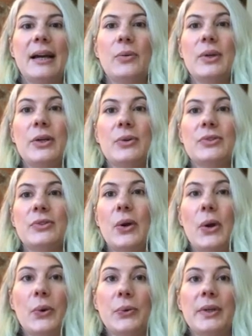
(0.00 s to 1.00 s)
We also
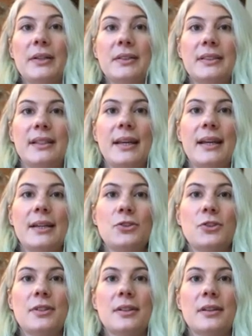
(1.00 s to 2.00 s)
own
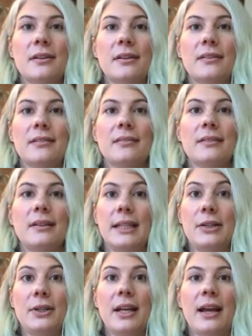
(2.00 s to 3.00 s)
LCH, the
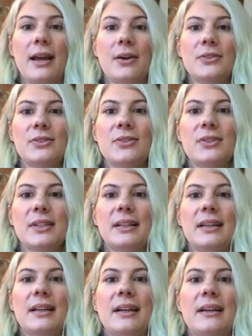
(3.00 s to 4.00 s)
clearinghouse.
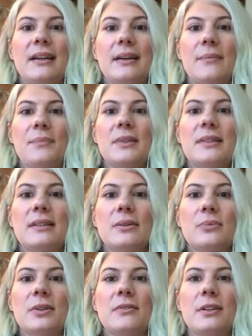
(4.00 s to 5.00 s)
It's
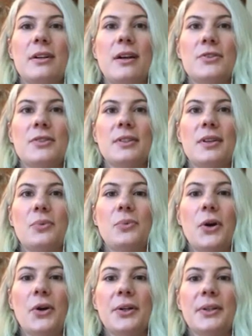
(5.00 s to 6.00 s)
one of the largest in the
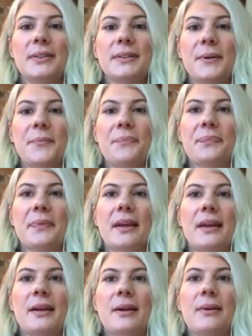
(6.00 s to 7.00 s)
world.
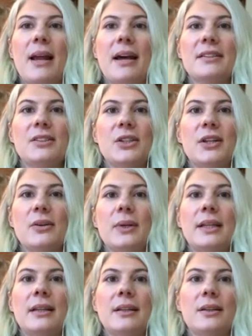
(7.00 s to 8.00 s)
Last year, we
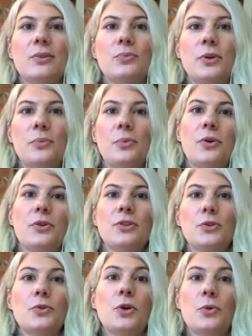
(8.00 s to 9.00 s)
cleared
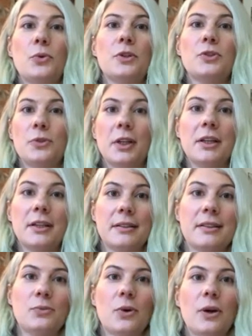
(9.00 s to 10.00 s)
1.2 quadrillion
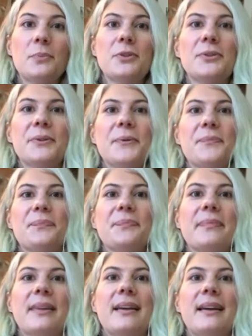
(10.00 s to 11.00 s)
in swaps.
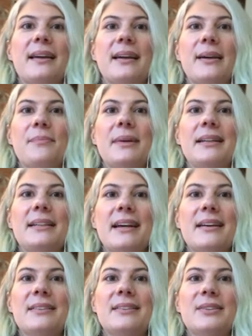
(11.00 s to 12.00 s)

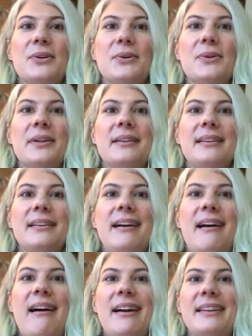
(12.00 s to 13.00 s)
So
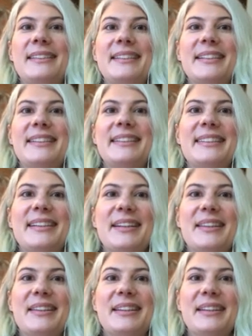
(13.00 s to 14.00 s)
I sit
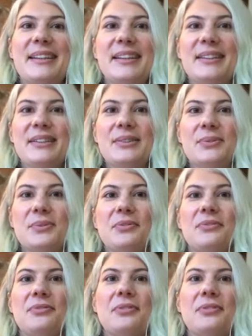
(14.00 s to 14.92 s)
in the sort of